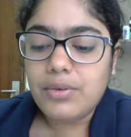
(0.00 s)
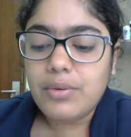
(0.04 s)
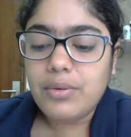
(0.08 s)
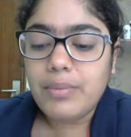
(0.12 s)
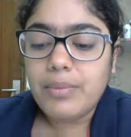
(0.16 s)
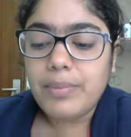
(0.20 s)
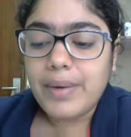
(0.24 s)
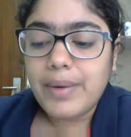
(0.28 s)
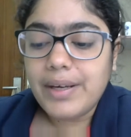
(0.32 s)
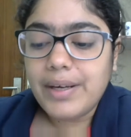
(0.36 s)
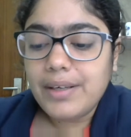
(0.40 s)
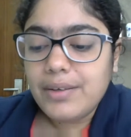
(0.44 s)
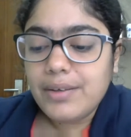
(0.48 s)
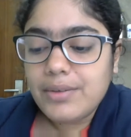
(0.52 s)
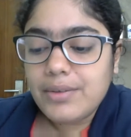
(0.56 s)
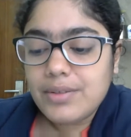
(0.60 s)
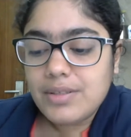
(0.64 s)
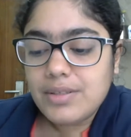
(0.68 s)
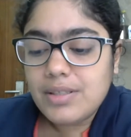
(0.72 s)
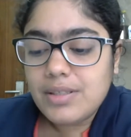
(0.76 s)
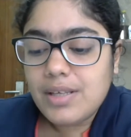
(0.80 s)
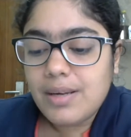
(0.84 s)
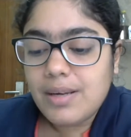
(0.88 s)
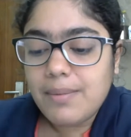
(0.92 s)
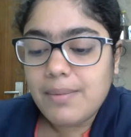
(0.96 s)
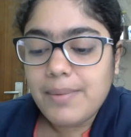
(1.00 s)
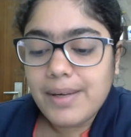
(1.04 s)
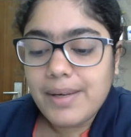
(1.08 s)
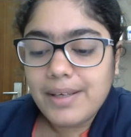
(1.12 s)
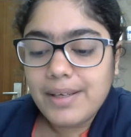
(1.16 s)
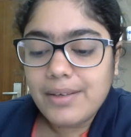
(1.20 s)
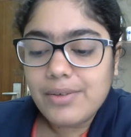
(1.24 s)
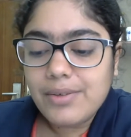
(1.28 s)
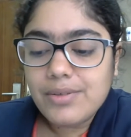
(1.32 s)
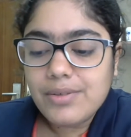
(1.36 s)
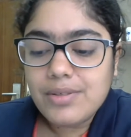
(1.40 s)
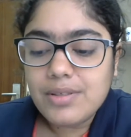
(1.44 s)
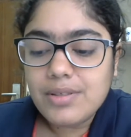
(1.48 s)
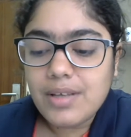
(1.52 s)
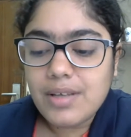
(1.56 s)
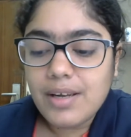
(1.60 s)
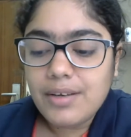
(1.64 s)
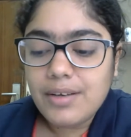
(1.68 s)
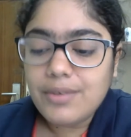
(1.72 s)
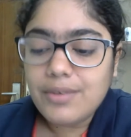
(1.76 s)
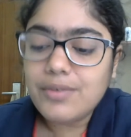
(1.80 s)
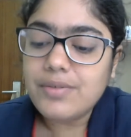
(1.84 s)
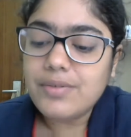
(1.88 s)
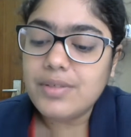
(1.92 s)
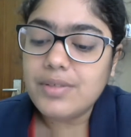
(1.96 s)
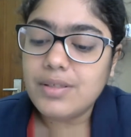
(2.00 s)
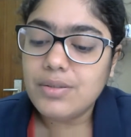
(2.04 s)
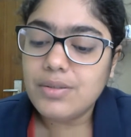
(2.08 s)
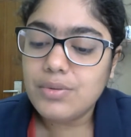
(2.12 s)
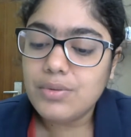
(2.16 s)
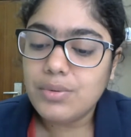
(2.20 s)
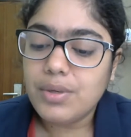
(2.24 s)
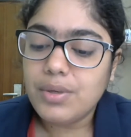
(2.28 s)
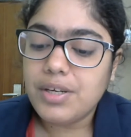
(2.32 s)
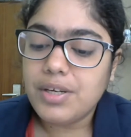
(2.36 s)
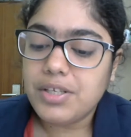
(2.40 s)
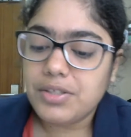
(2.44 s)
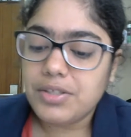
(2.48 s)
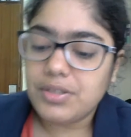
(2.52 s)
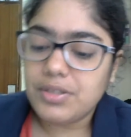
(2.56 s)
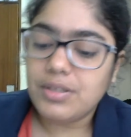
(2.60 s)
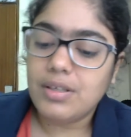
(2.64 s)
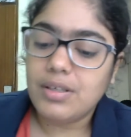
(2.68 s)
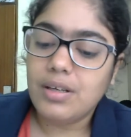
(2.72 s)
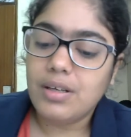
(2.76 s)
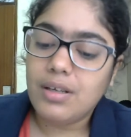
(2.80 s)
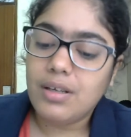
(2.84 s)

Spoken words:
bygones are bygones kind of situation.